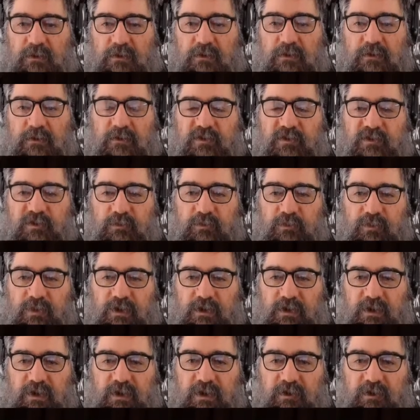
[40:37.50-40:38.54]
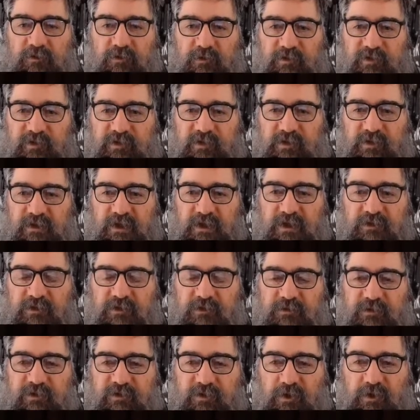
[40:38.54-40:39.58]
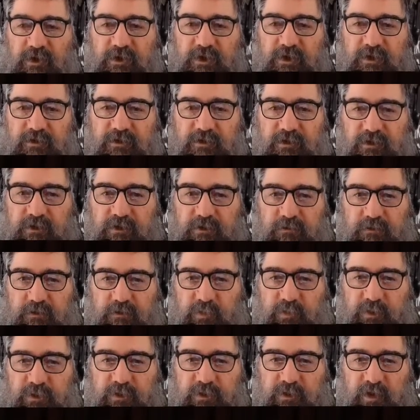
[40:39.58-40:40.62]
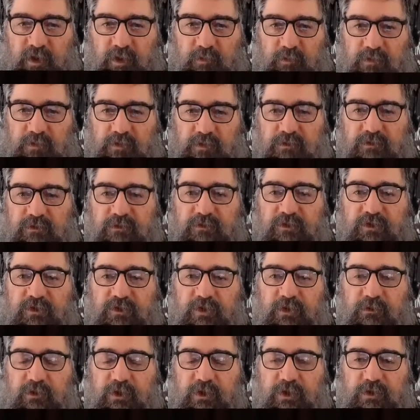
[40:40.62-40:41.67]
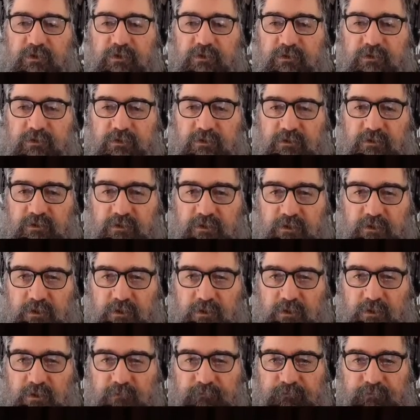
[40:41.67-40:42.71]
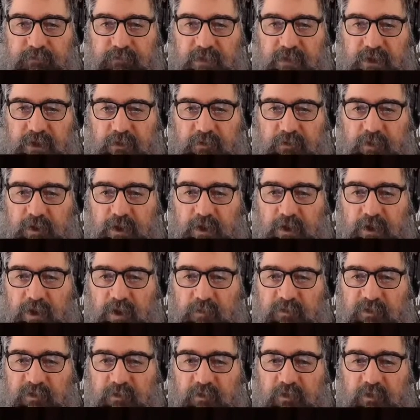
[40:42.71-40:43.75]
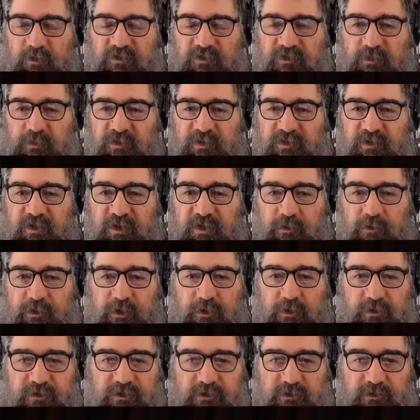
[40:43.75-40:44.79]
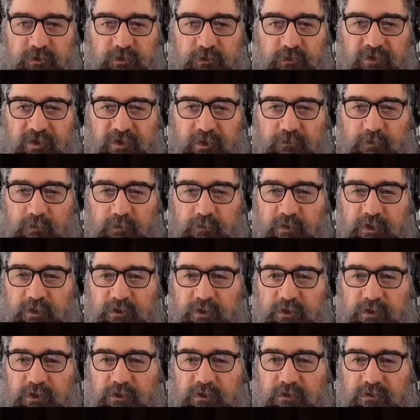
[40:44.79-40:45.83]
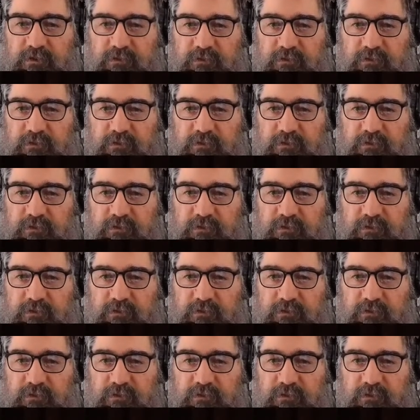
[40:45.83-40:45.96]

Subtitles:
There's some industry sightings here for building up scenarios. I think it comes with just some scenarios that do stuff around here.